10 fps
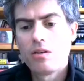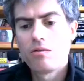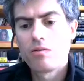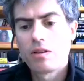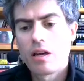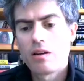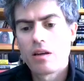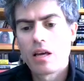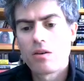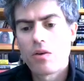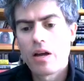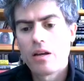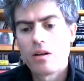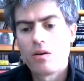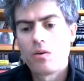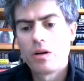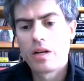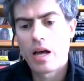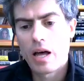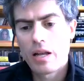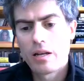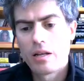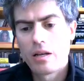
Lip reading: new get a write or not,